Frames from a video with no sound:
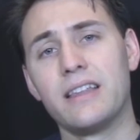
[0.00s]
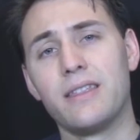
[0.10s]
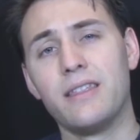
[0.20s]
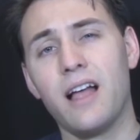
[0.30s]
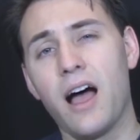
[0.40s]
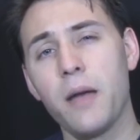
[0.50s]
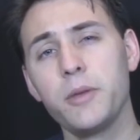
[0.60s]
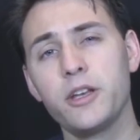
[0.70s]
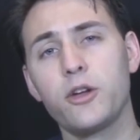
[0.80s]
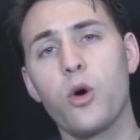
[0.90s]

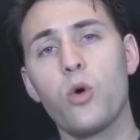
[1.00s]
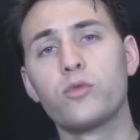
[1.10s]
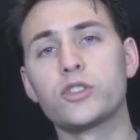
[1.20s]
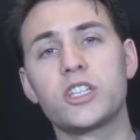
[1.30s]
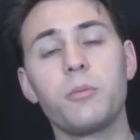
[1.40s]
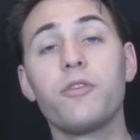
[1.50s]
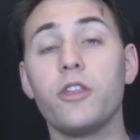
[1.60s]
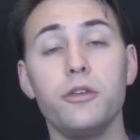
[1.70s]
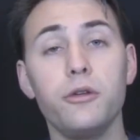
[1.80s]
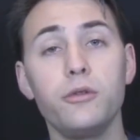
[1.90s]
I'm gonna go over some of
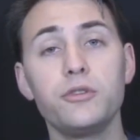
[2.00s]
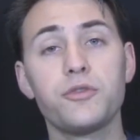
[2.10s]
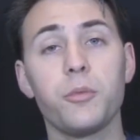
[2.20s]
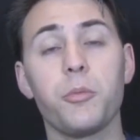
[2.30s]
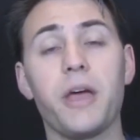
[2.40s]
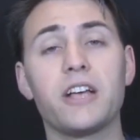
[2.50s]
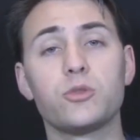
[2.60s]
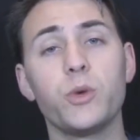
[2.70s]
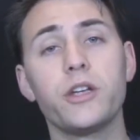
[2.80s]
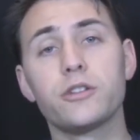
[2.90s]
the news from the
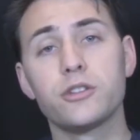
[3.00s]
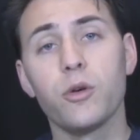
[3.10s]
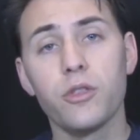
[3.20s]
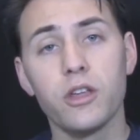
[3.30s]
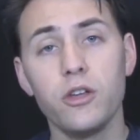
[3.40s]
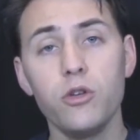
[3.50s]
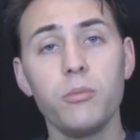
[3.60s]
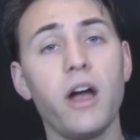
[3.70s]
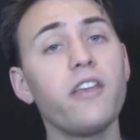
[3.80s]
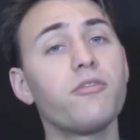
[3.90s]
past week or so that you
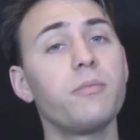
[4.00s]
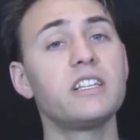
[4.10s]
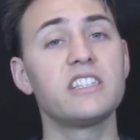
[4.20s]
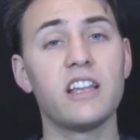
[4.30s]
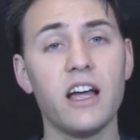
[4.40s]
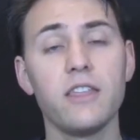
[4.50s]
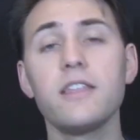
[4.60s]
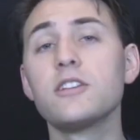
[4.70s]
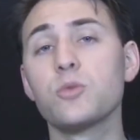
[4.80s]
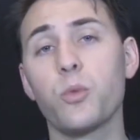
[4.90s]
might have missed that I
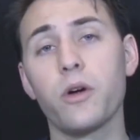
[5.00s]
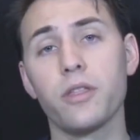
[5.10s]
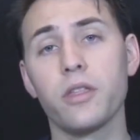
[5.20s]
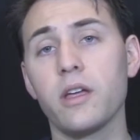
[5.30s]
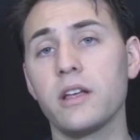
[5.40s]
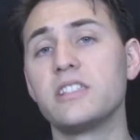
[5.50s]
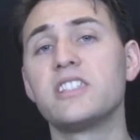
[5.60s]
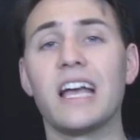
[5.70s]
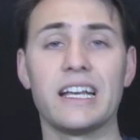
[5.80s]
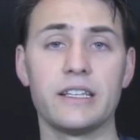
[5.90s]
think's worth a
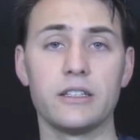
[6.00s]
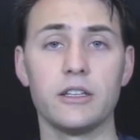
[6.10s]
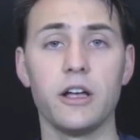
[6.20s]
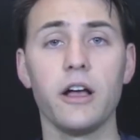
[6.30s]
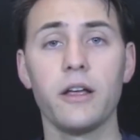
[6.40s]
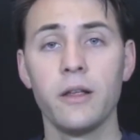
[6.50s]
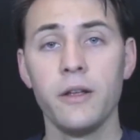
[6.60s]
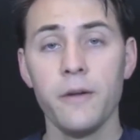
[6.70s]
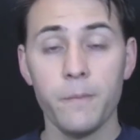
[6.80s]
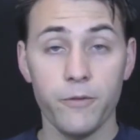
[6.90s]
second look.
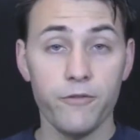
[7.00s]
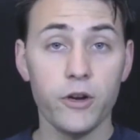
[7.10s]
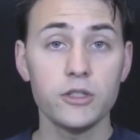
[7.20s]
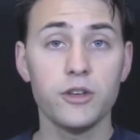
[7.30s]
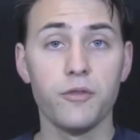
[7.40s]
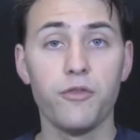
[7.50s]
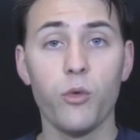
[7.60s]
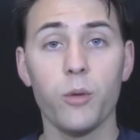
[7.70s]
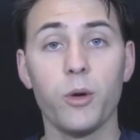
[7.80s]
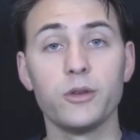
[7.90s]
First and
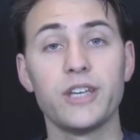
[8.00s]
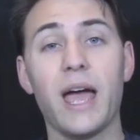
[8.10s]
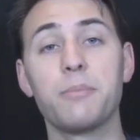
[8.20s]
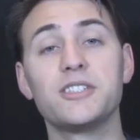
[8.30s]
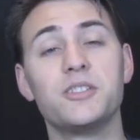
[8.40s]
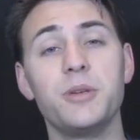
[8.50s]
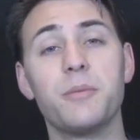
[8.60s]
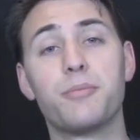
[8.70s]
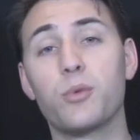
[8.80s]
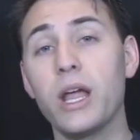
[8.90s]
foremost happens to be
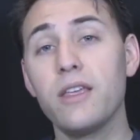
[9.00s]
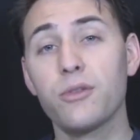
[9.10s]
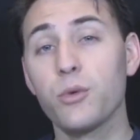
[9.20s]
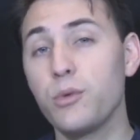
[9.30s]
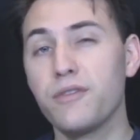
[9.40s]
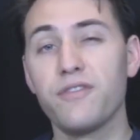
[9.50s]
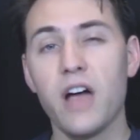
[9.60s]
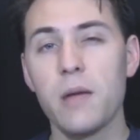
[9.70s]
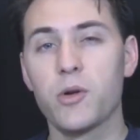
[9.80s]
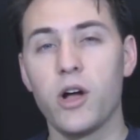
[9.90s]
a breakthrough in
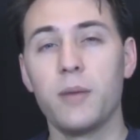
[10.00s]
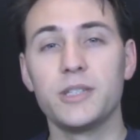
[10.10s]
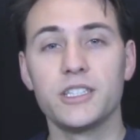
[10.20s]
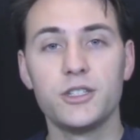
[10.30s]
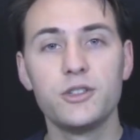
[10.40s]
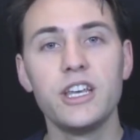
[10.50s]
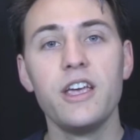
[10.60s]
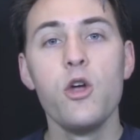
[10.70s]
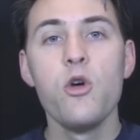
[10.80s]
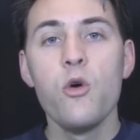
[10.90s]
fiber optics. You
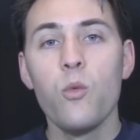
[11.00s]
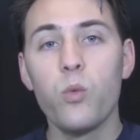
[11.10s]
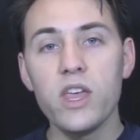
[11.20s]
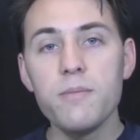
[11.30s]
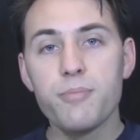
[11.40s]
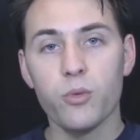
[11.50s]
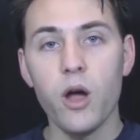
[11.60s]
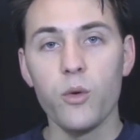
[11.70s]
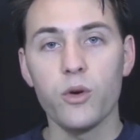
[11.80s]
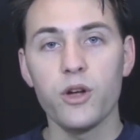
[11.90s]
see, we
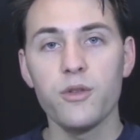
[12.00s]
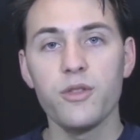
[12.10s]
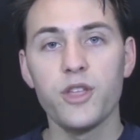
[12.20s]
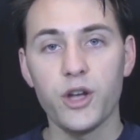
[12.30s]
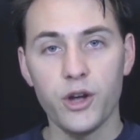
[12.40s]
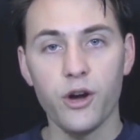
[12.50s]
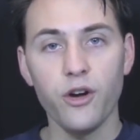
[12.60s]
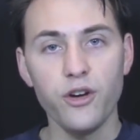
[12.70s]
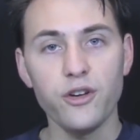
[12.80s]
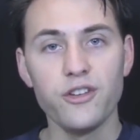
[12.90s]
broke the
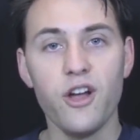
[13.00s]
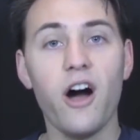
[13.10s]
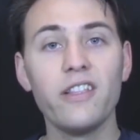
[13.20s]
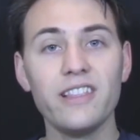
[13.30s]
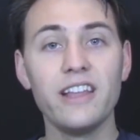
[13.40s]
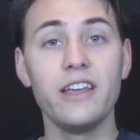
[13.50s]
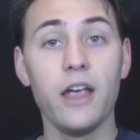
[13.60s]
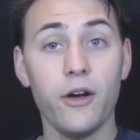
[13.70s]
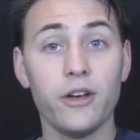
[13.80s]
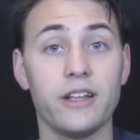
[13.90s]
Kerr
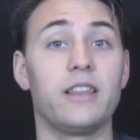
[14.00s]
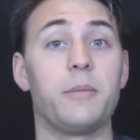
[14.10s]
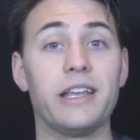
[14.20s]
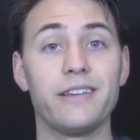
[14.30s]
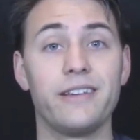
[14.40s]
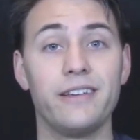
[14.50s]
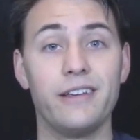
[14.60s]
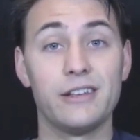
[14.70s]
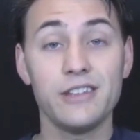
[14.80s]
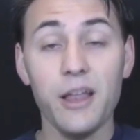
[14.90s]
nonlinearity limit.
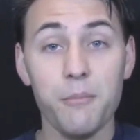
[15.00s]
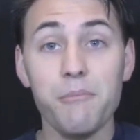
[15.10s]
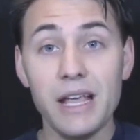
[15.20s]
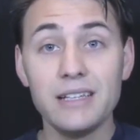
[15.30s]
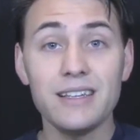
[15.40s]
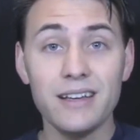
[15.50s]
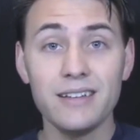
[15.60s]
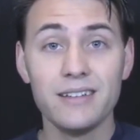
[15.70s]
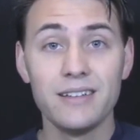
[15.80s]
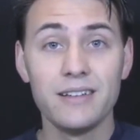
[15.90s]
Isn't that
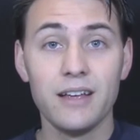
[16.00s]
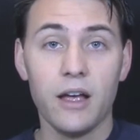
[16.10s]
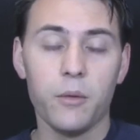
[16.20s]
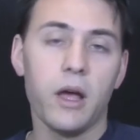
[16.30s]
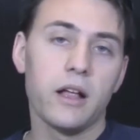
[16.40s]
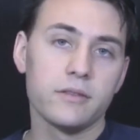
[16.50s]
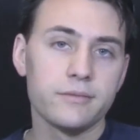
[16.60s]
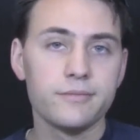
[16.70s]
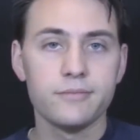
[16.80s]
amazing? Well,